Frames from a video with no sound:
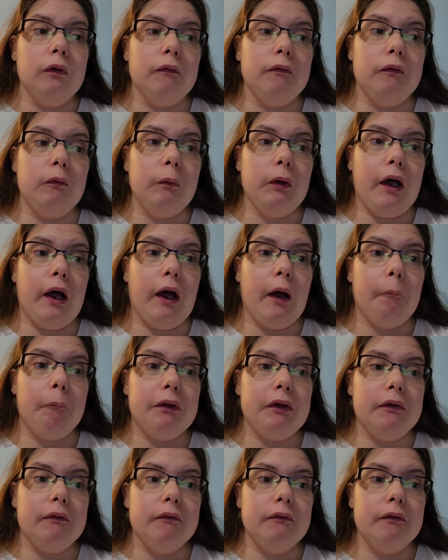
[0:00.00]
we'll see what
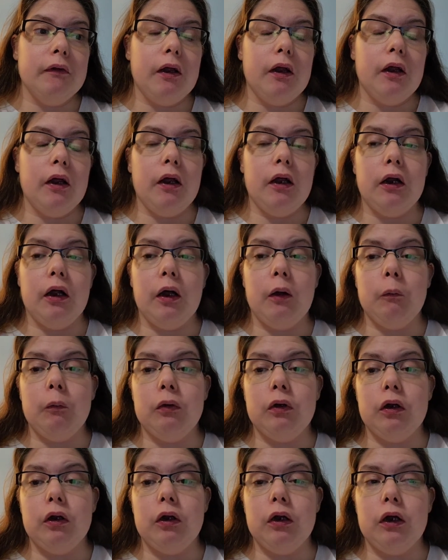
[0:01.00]
happens, and I
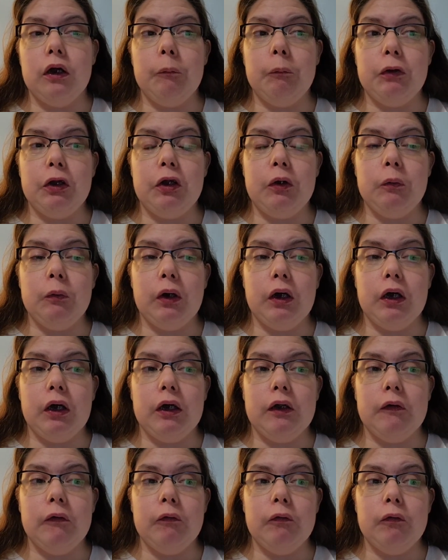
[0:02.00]
will update you
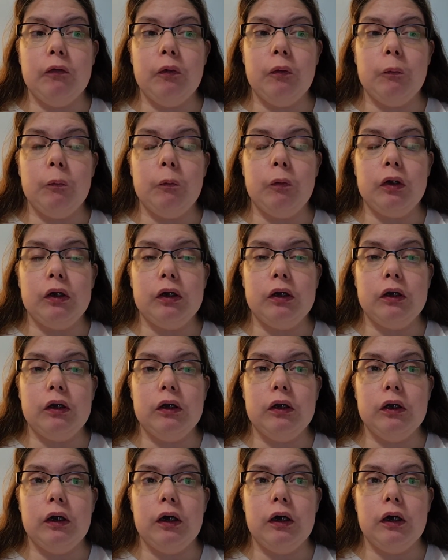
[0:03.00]
guys once
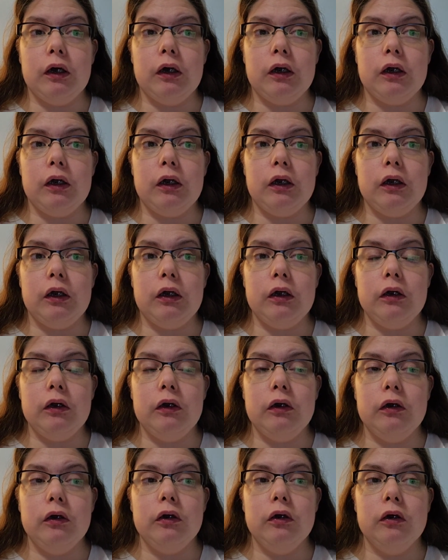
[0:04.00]
I
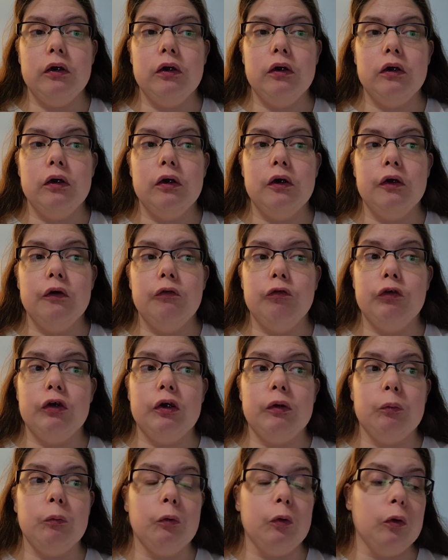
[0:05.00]

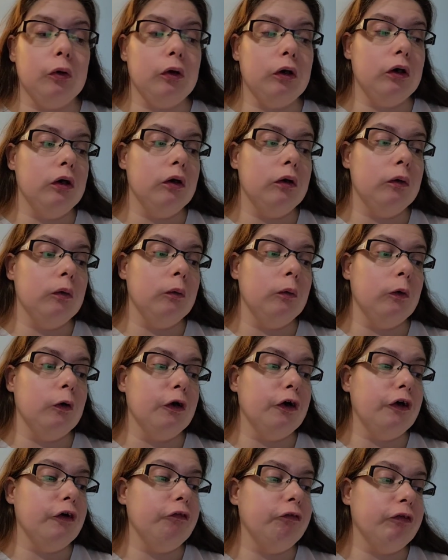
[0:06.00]
read more
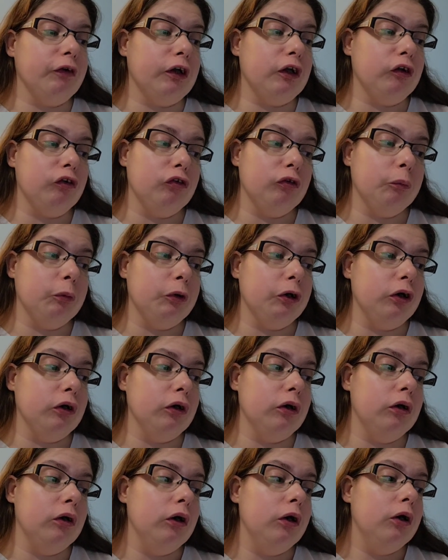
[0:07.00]
or finish a
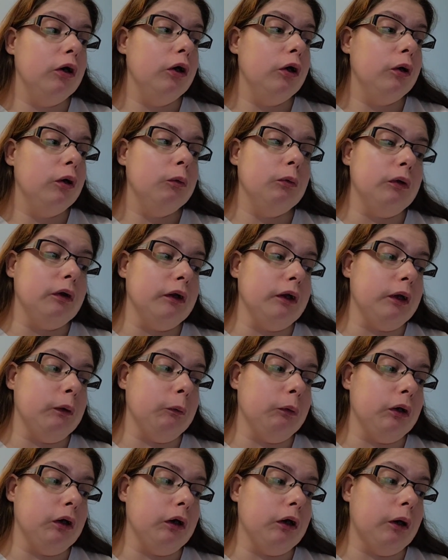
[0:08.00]
book. We'll
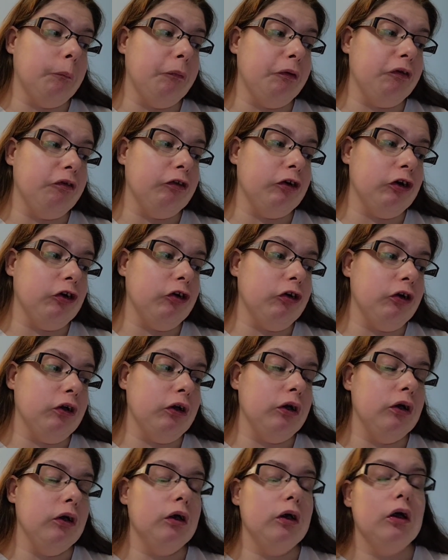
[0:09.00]
see what comes
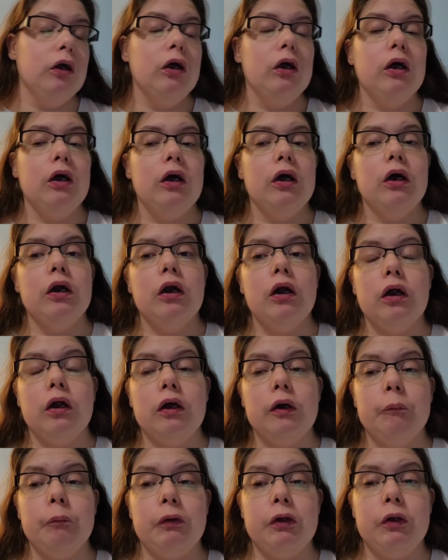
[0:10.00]
first, and
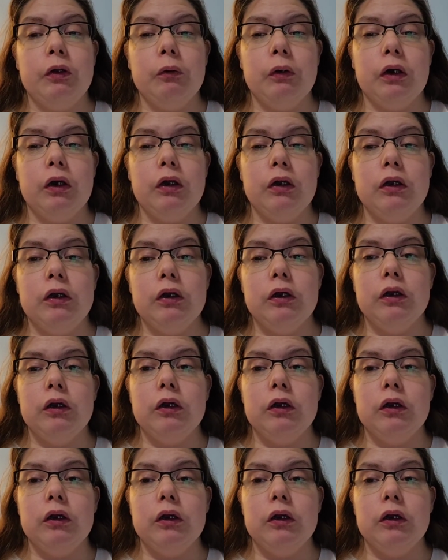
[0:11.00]
I'll update you guys